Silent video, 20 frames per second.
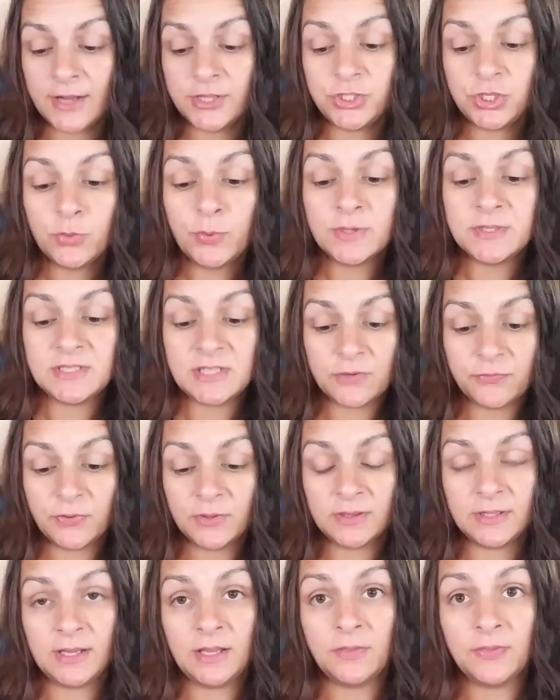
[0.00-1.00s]
do it
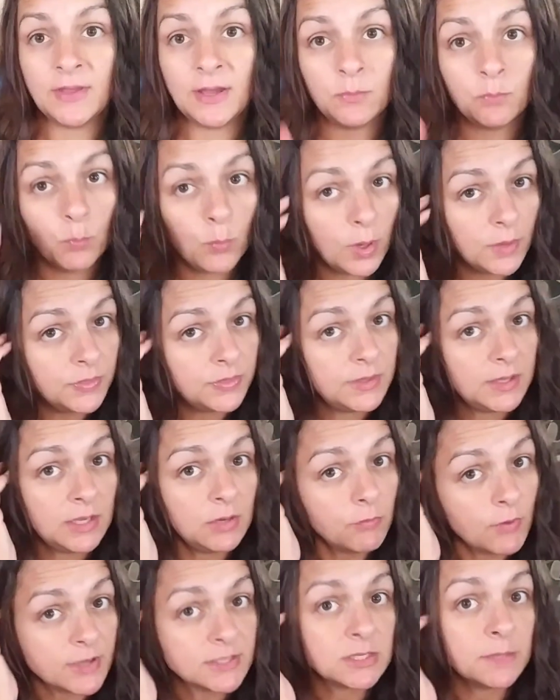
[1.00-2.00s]
differently than what
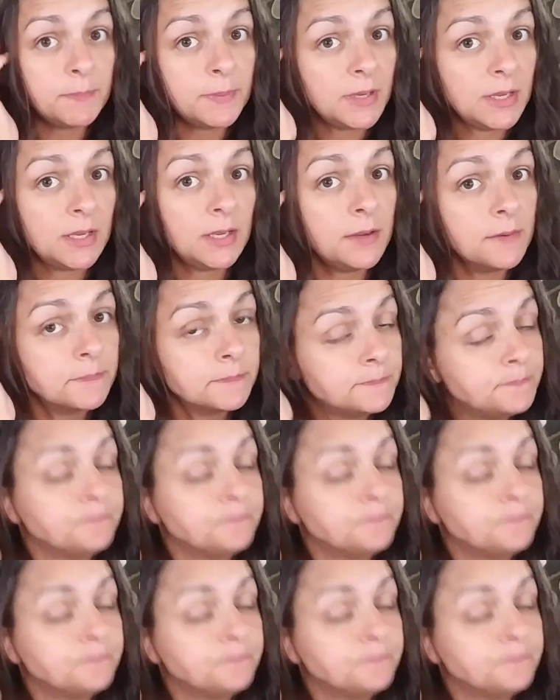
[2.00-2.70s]
the recipe